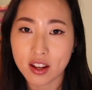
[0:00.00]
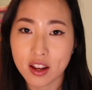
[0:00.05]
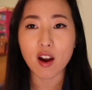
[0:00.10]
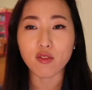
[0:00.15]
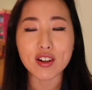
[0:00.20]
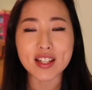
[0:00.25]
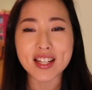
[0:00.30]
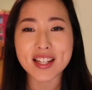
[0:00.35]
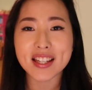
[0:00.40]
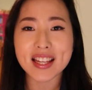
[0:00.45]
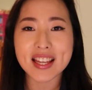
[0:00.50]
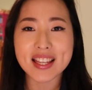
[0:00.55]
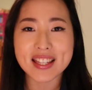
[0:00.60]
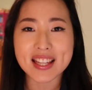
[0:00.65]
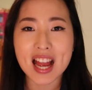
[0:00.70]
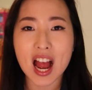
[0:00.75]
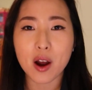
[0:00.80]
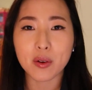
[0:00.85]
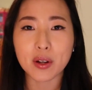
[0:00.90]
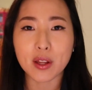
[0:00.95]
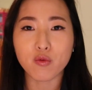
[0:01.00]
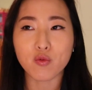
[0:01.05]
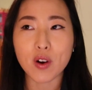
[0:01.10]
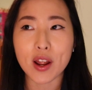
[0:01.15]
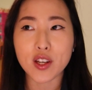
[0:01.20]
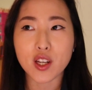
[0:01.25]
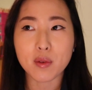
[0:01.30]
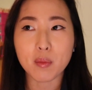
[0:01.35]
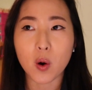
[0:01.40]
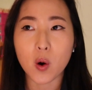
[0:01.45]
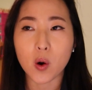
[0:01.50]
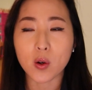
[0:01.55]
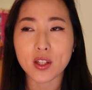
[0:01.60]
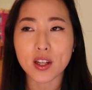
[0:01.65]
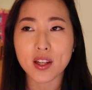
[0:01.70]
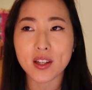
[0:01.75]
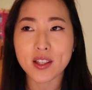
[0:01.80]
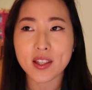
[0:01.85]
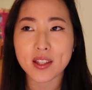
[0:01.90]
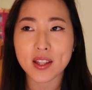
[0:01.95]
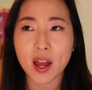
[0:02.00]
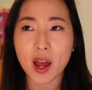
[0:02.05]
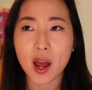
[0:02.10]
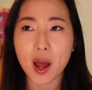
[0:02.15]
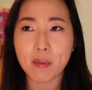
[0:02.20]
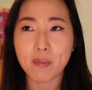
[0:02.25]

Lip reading: I've written these down in random orders.